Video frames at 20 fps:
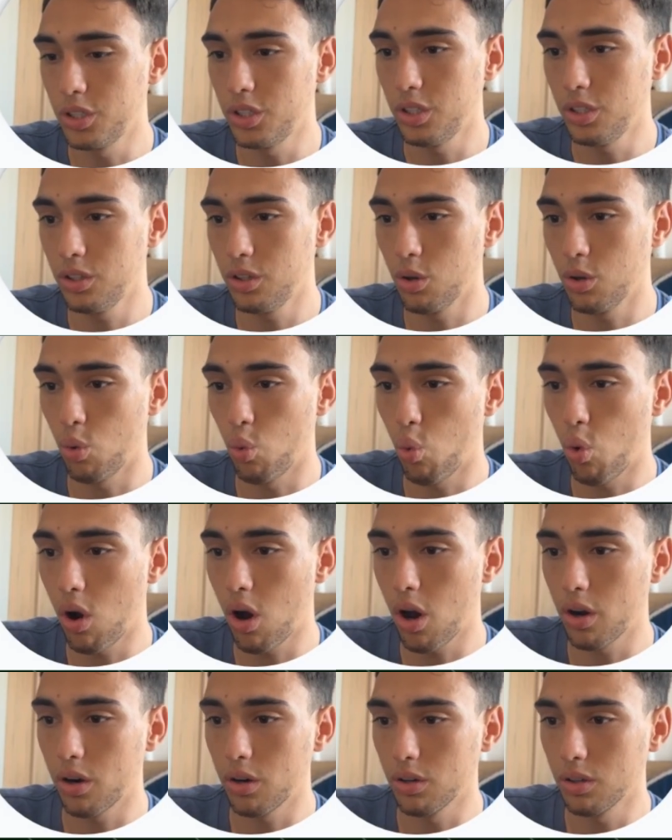the
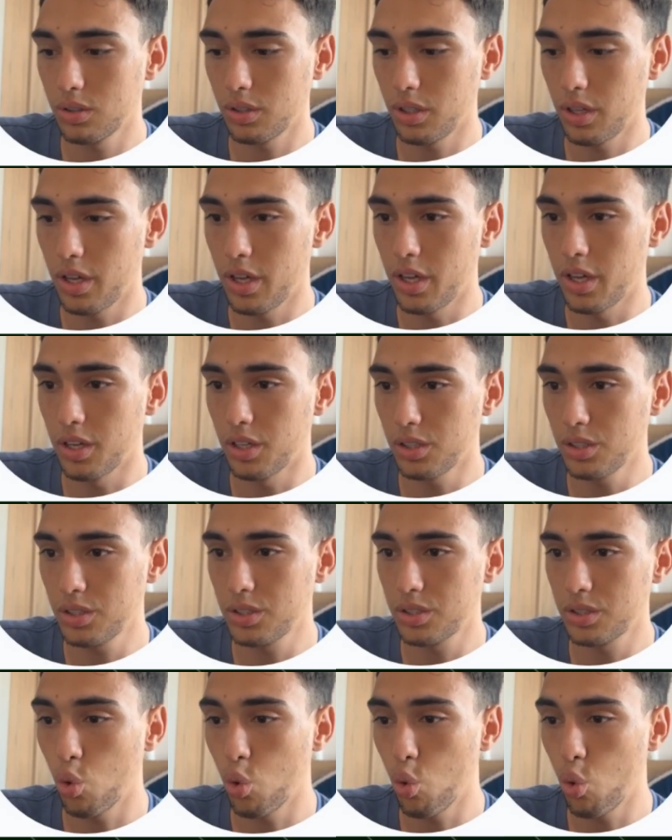water
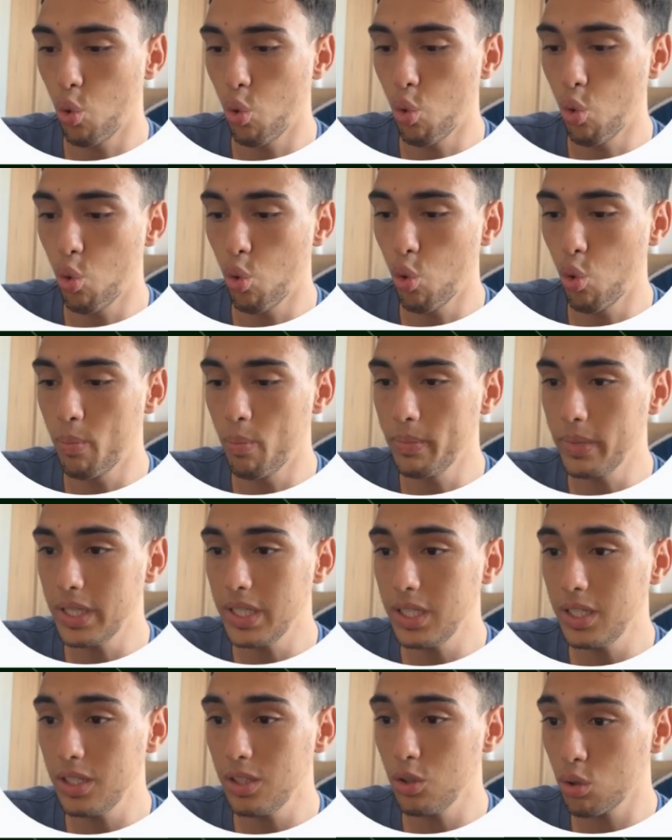is
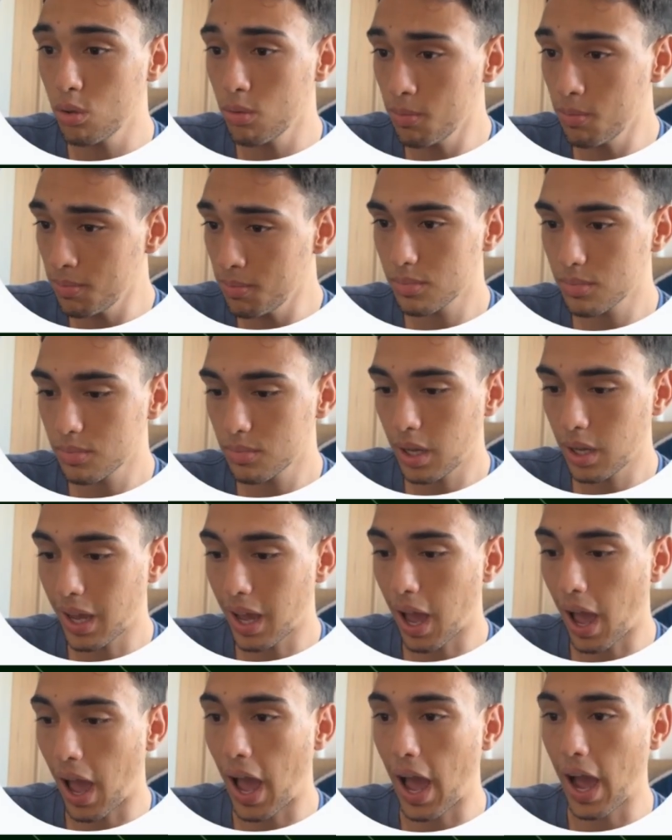uminom
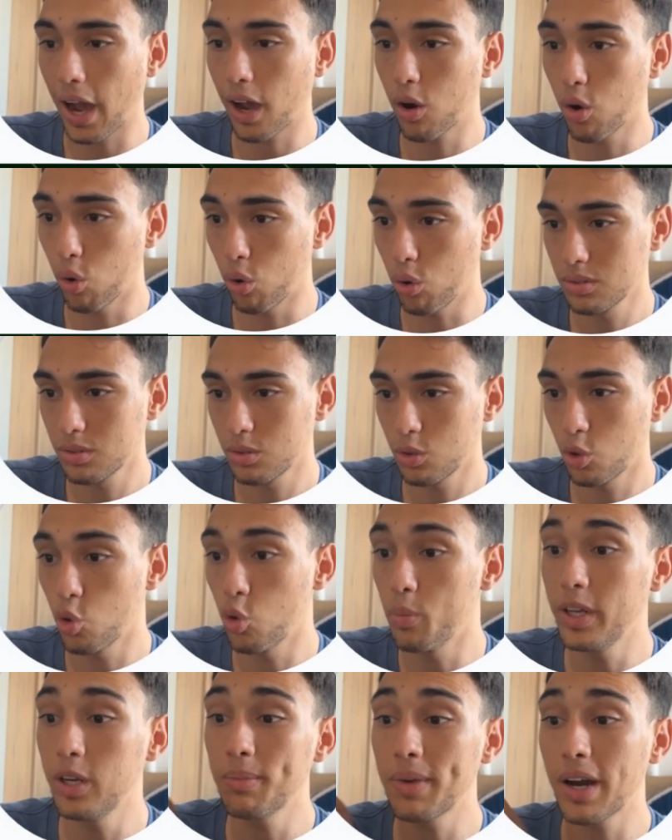ako,
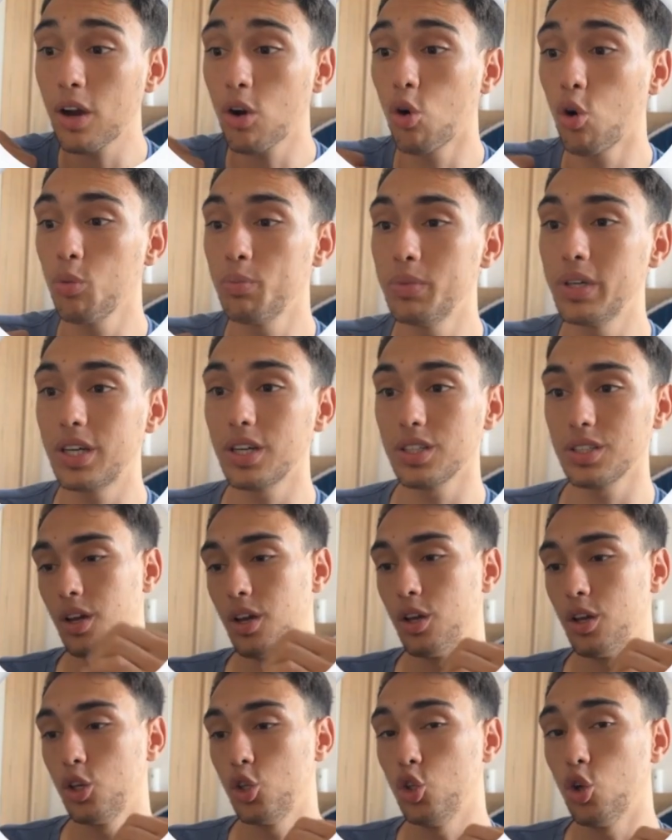because
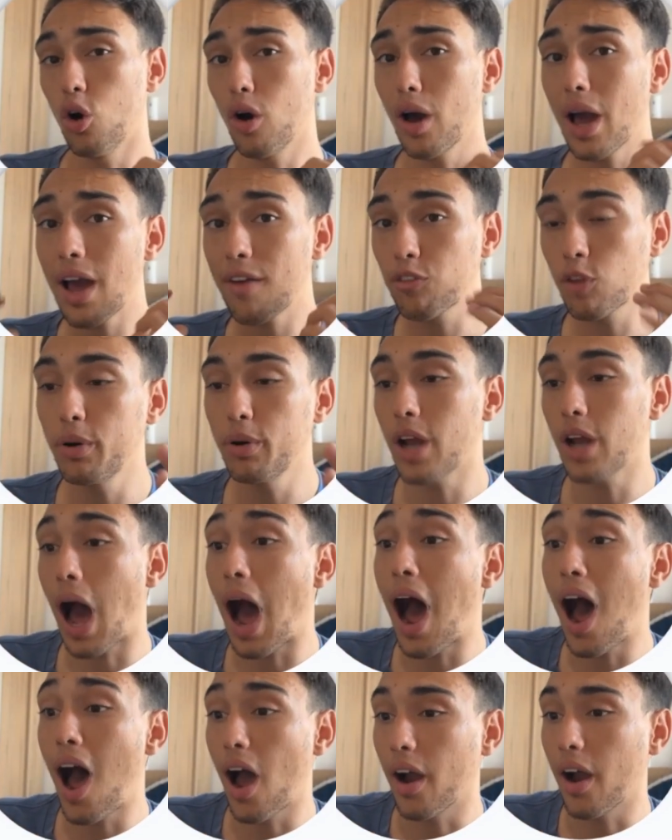you don't have to put
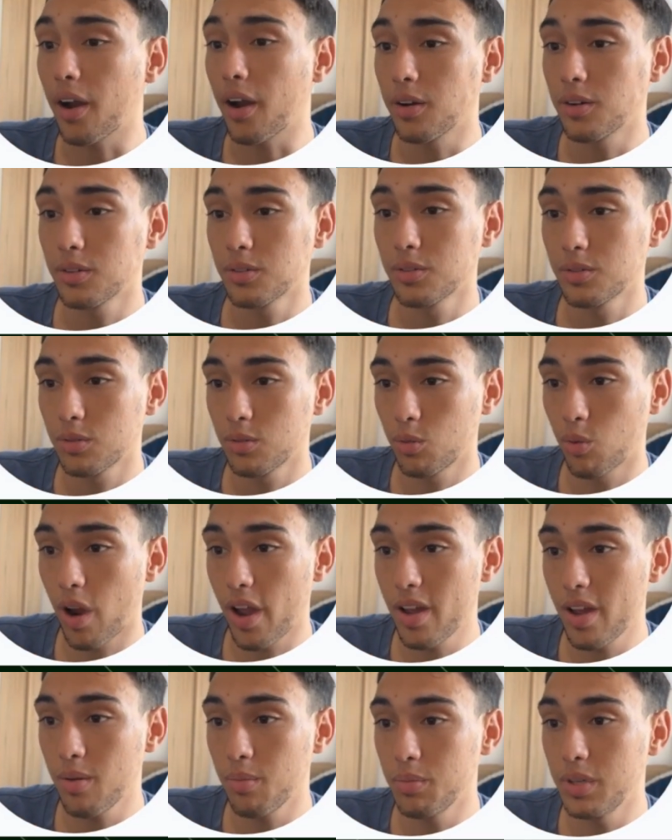ang,
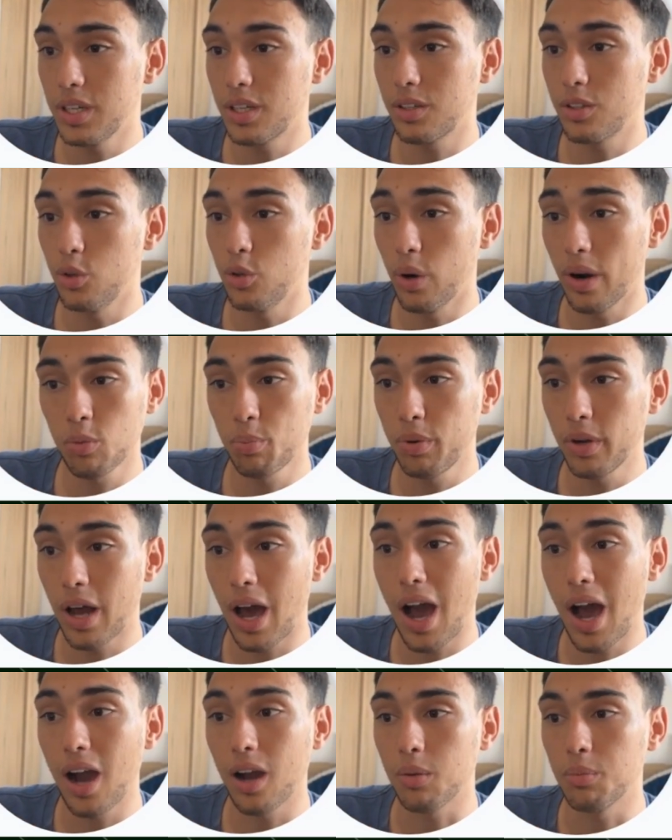right? You don't have to put
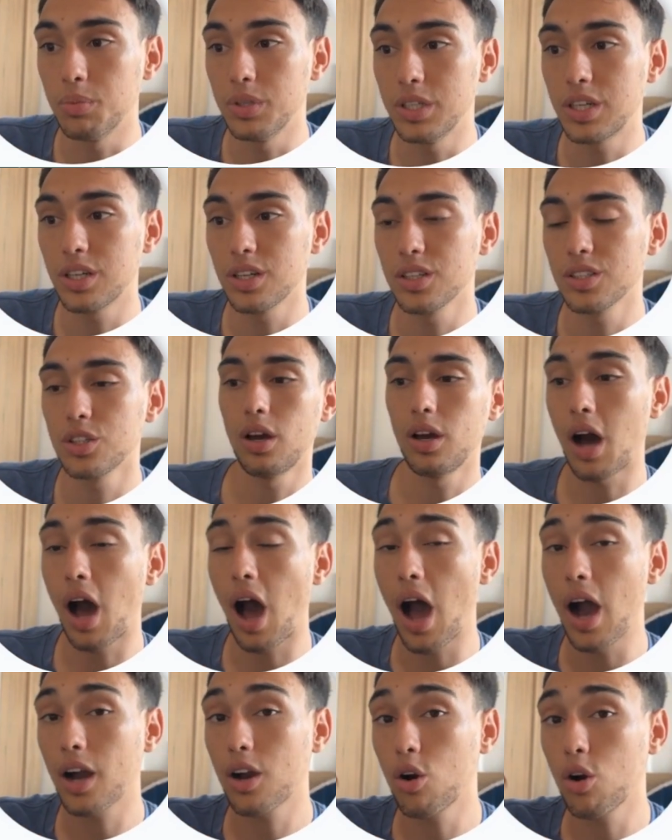ang because
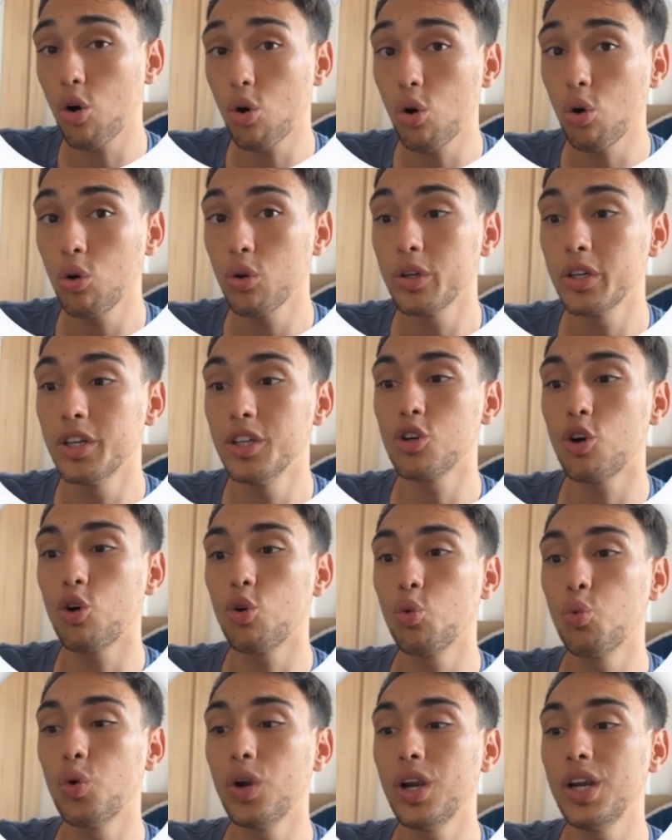ako is
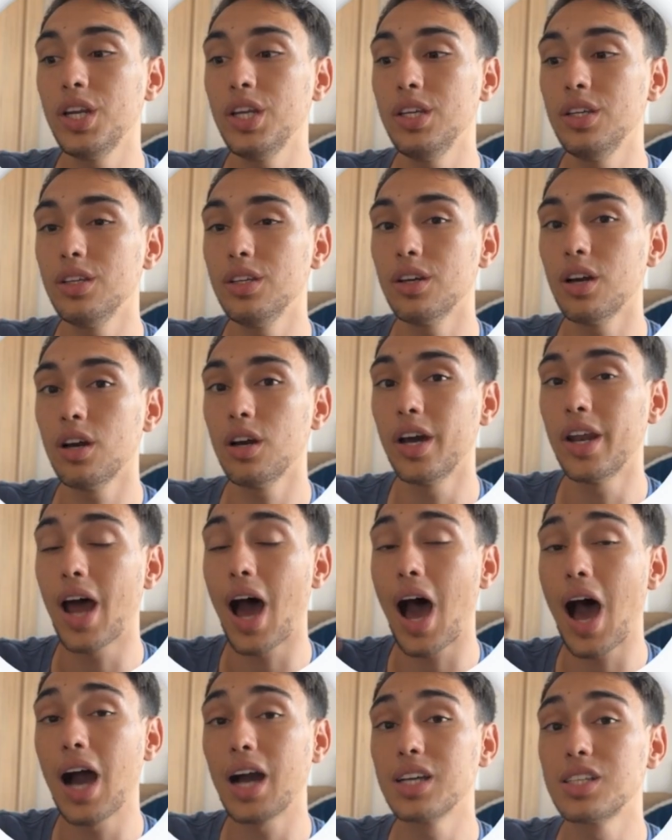already an
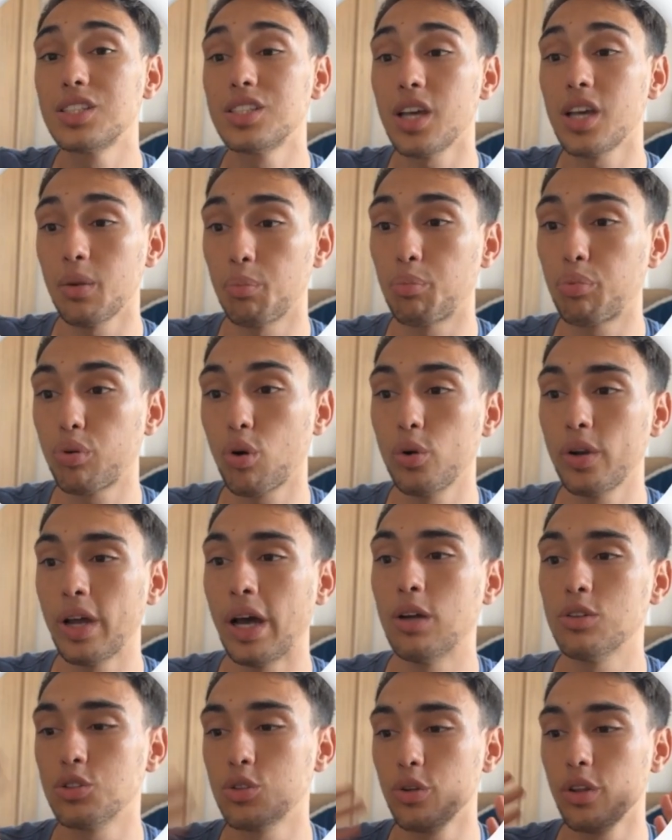ang set
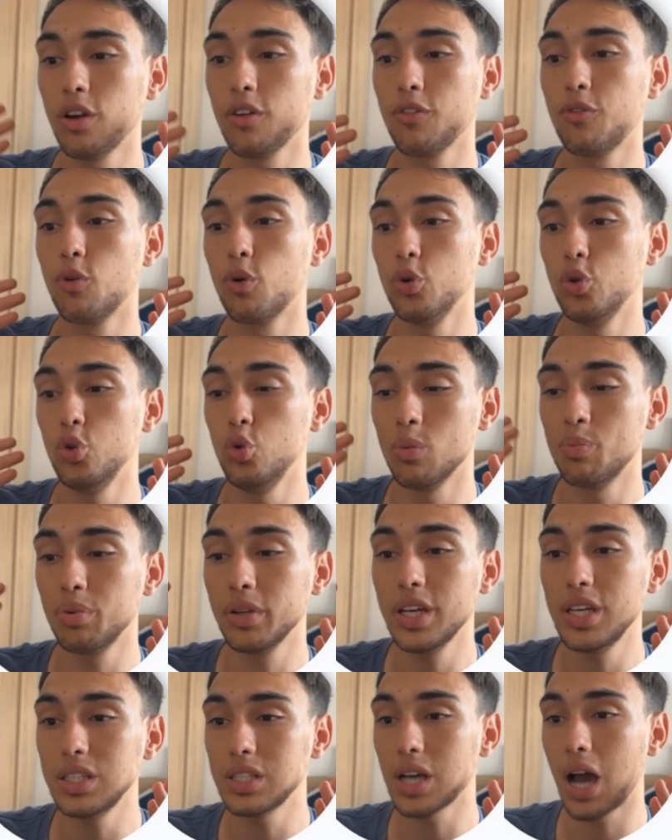pronoun, so therefore you
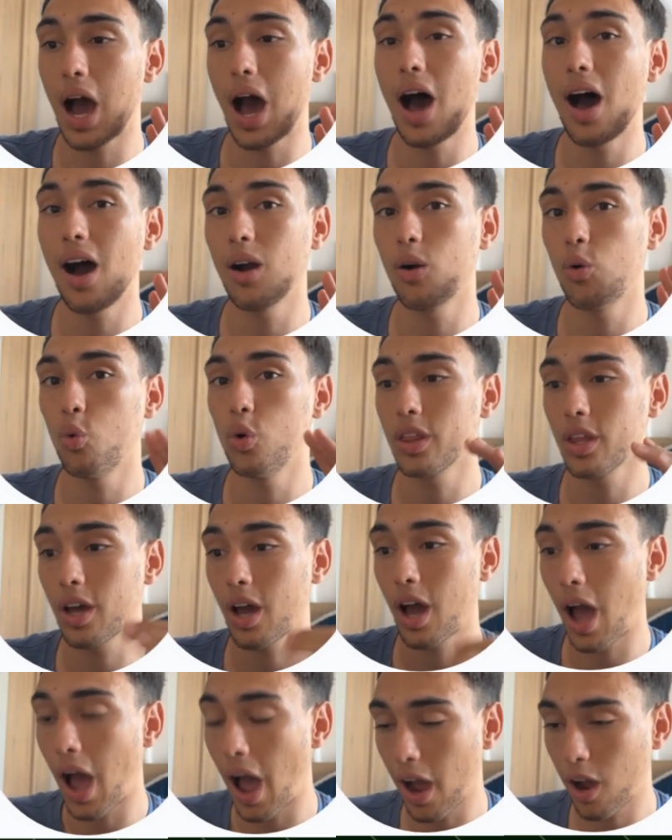replace ang with
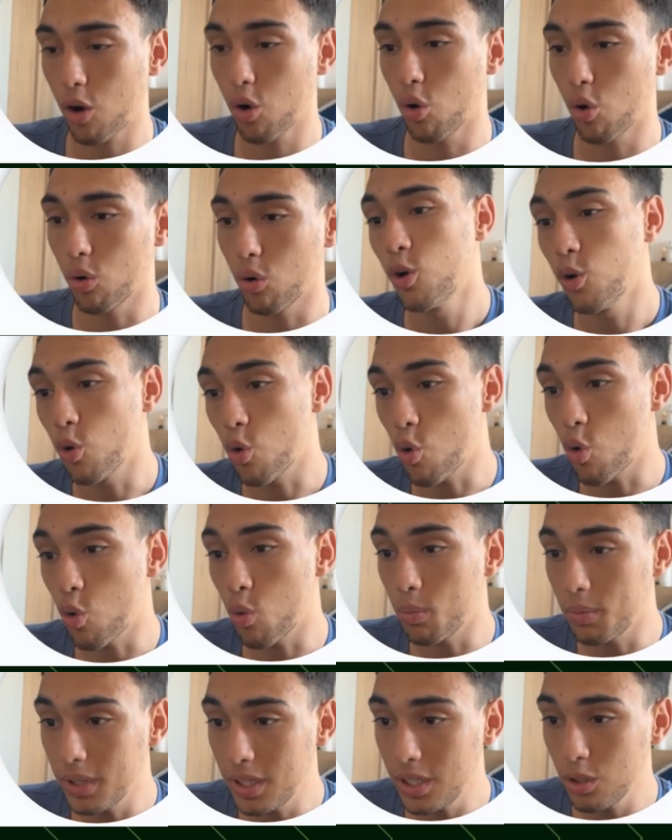ako.
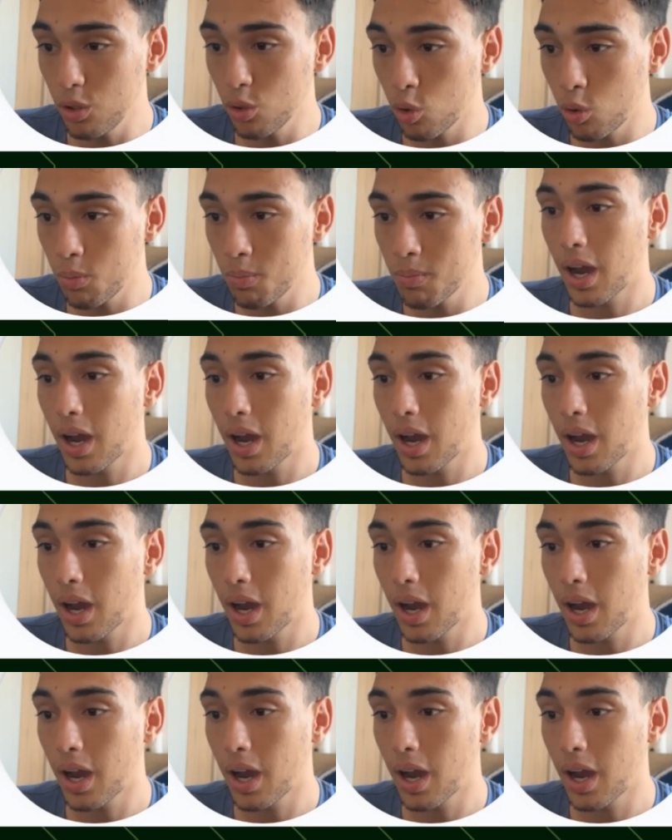Uminom